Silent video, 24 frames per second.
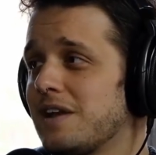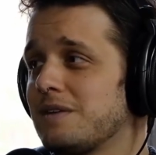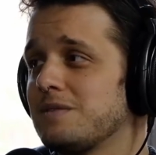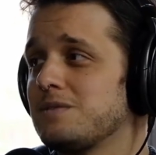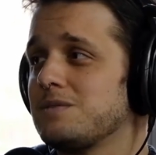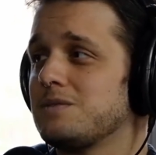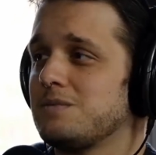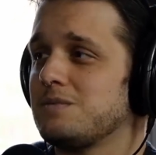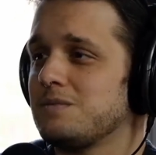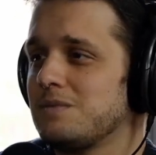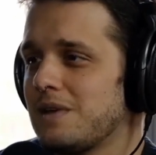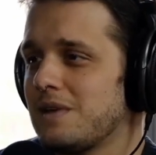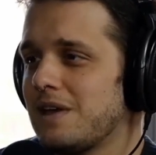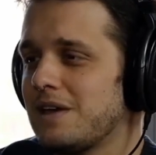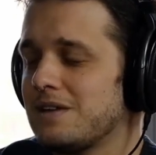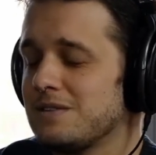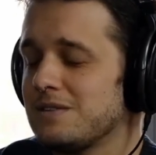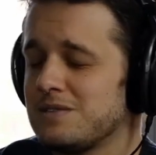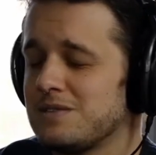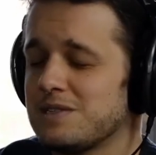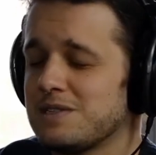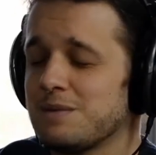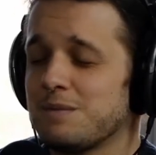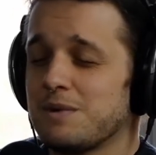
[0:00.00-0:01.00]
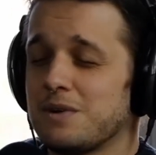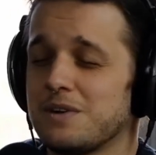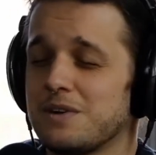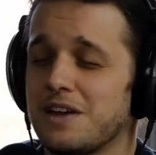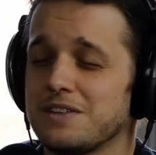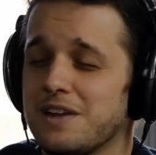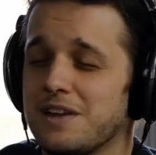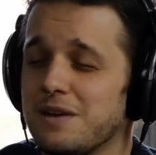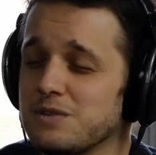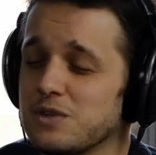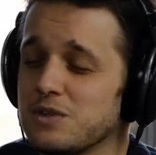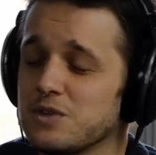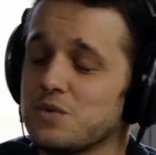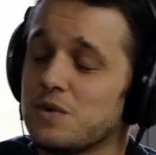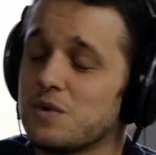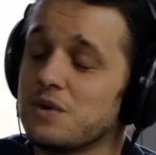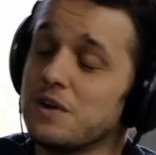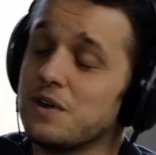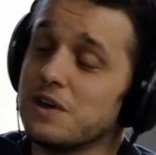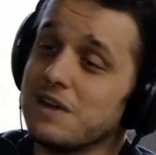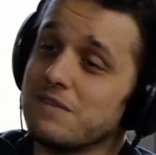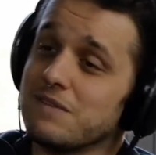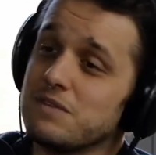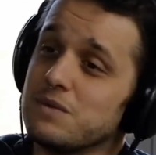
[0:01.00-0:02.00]
And as someone who does it, I was just
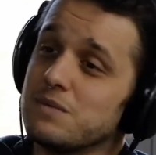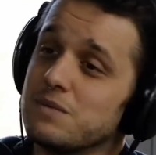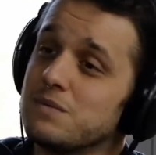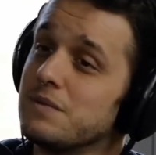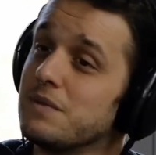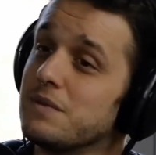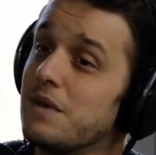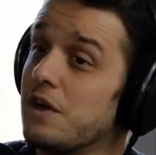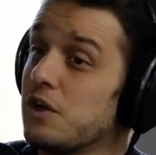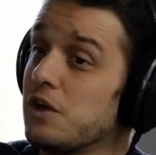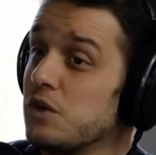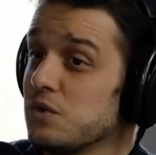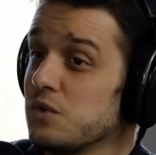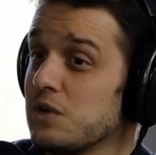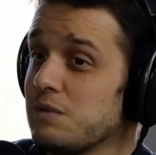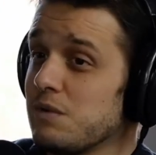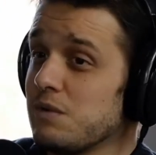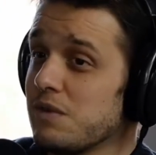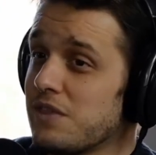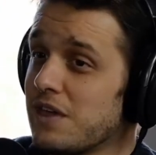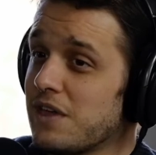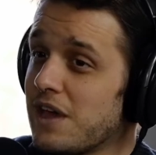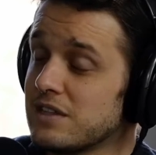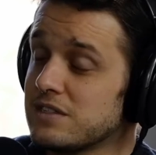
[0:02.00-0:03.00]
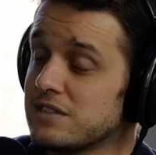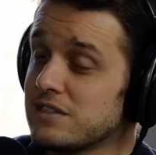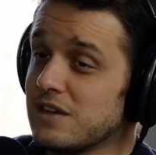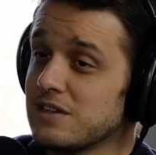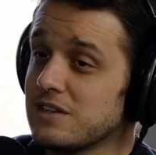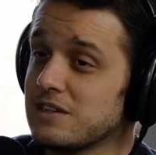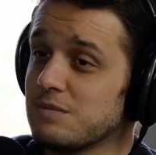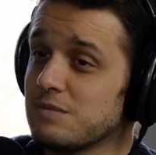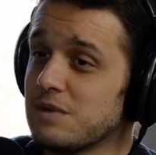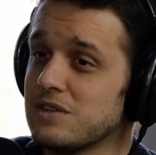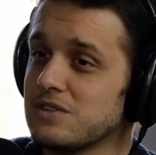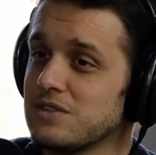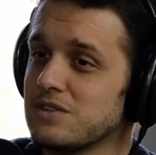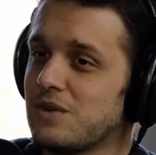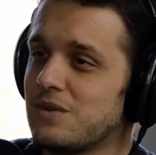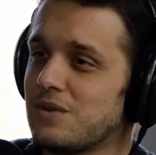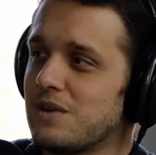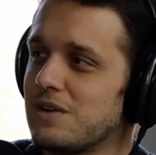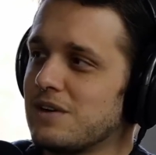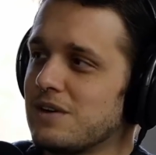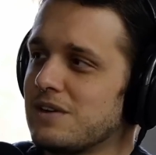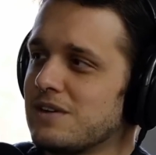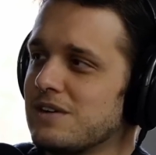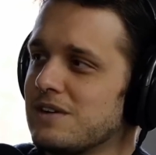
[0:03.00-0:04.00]
wondering if you agree with that sentiment,
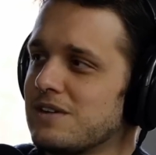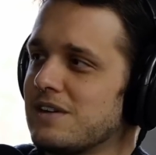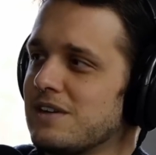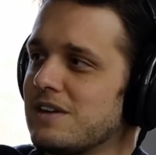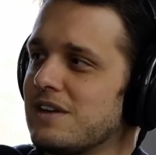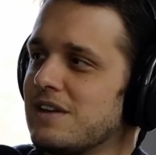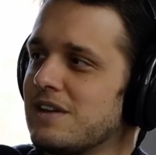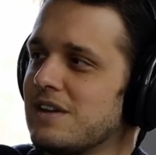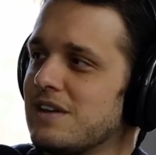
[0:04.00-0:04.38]
or